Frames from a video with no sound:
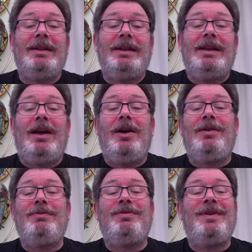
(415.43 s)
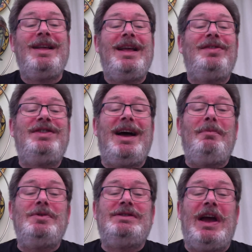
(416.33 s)
"Oh, that
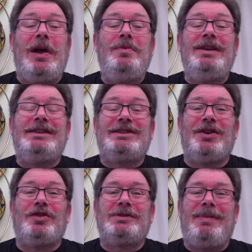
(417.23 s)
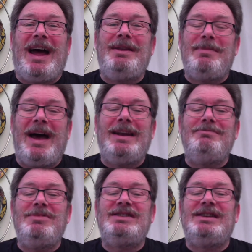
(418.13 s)
was only Saucepan Man
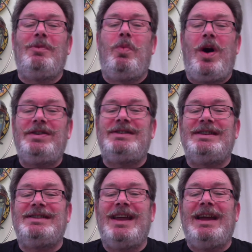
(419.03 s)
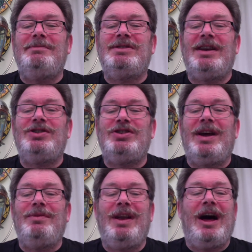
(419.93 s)
and Mr. What's-his-name," said
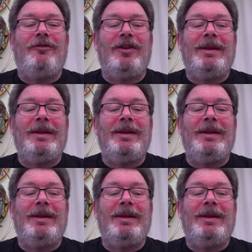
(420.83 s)
Joe, laughing,